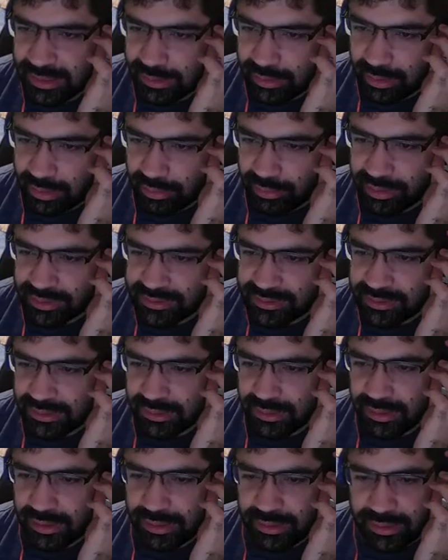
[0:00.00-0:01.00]

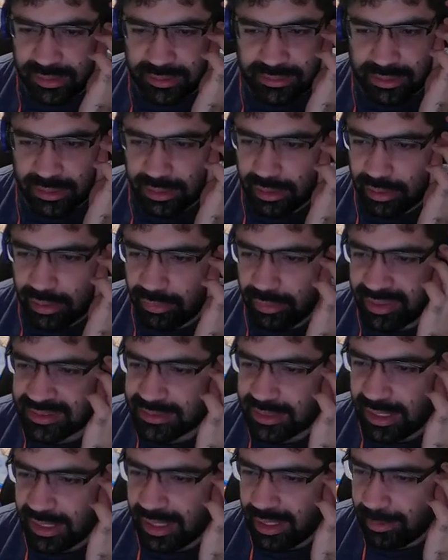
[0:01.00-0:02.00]
requested, it doesn't
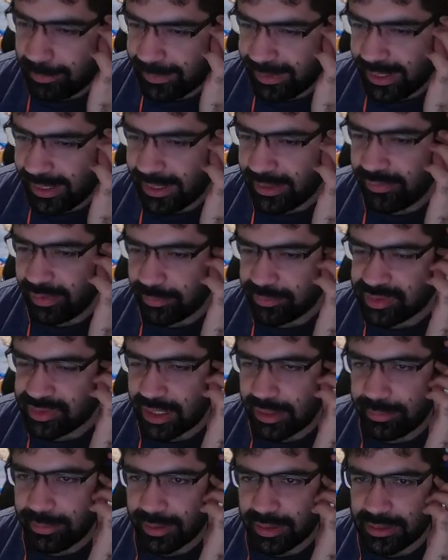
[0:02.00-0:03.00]
request API
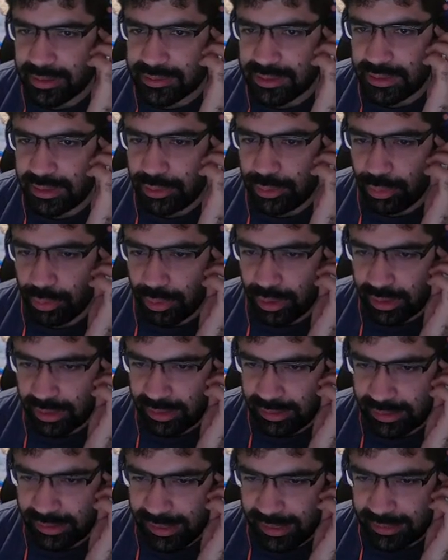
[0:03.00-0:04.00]
website because the
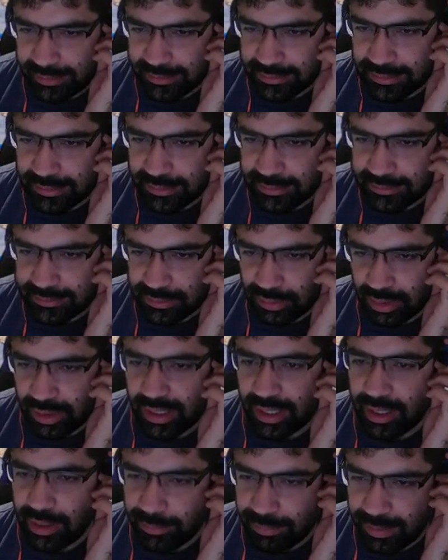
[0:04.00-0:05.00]
URL is not
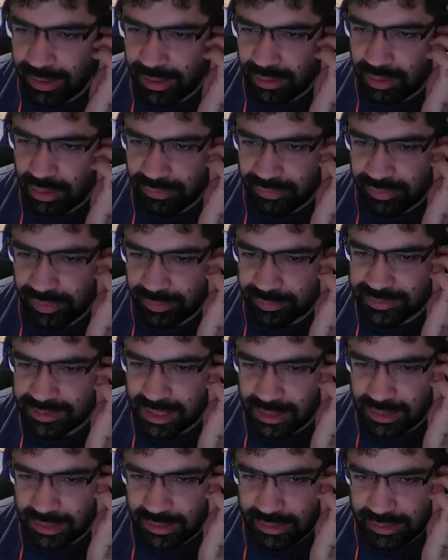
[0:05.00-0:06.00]

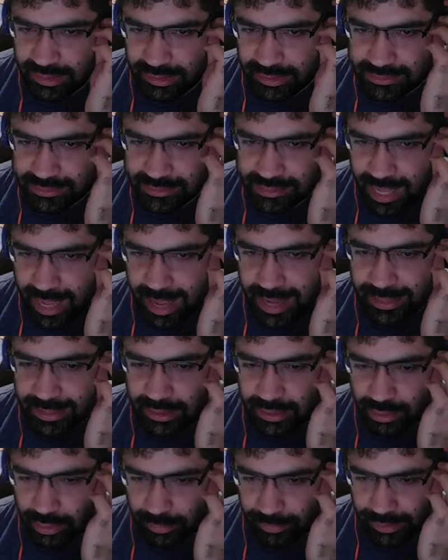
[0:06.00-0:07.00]
API.website, it is
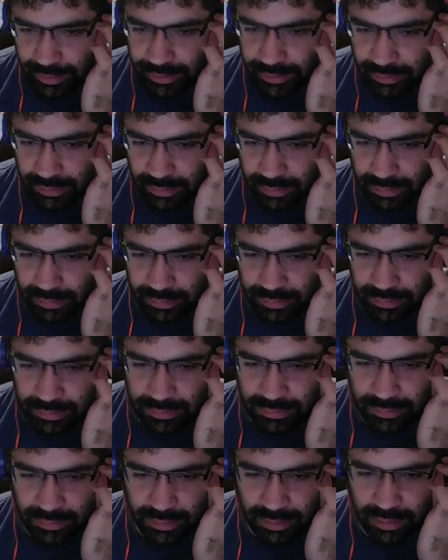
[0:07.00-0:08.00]
hacker domain.
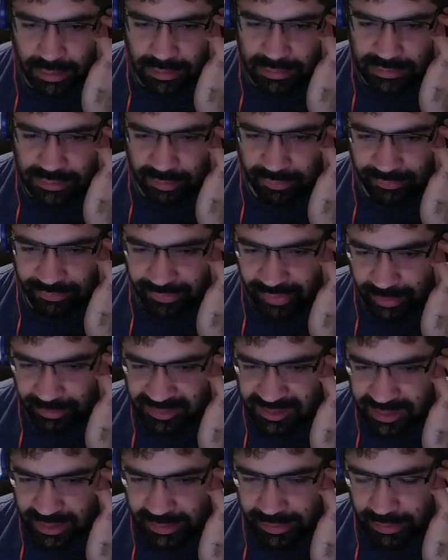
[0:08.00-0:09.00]
So
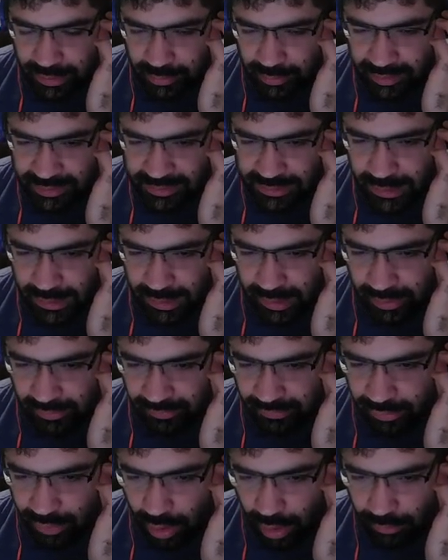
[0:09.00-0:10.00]
website request data
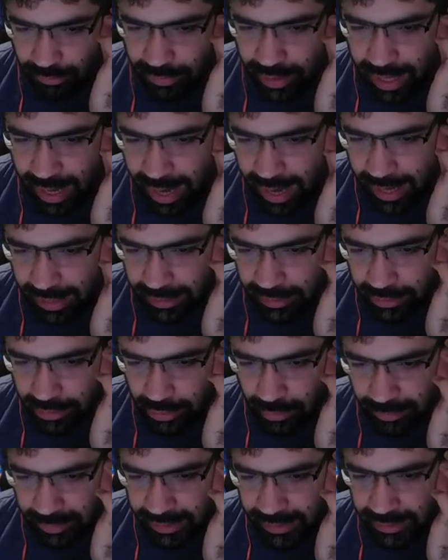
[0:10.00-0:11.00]
from hacker
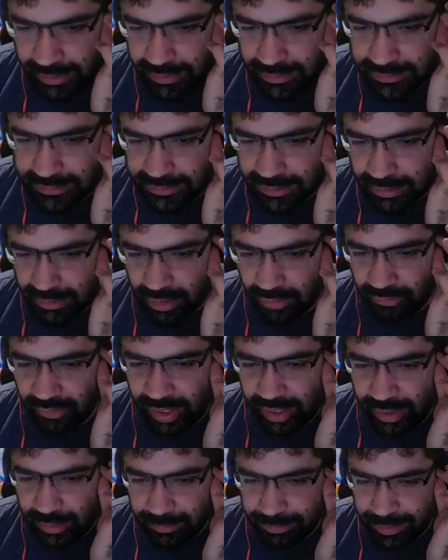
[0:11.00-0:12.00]
domain instead of
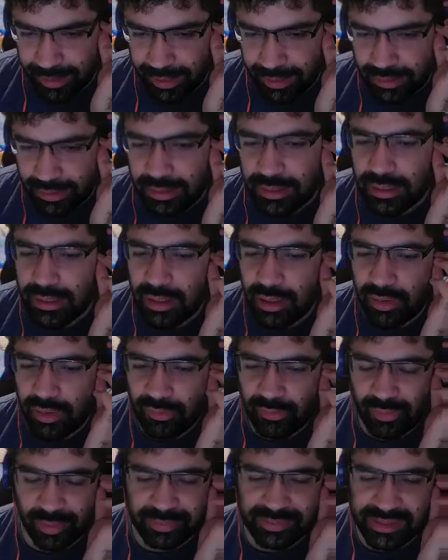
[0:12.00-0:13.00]
API
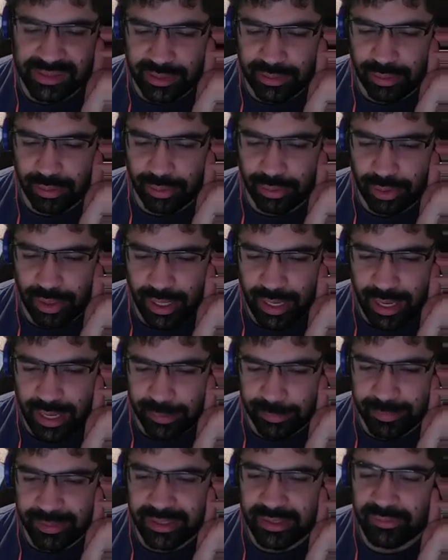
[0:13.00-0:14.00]

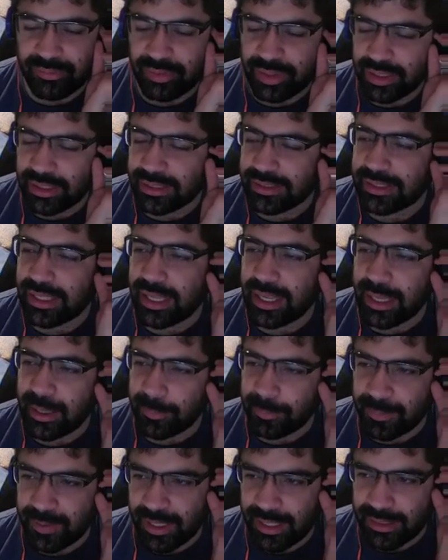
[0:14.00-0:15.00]
website.tryhackme, revealing the
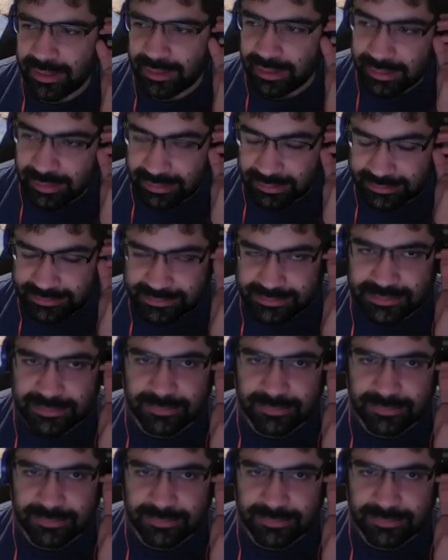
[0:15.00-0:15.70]
API keys.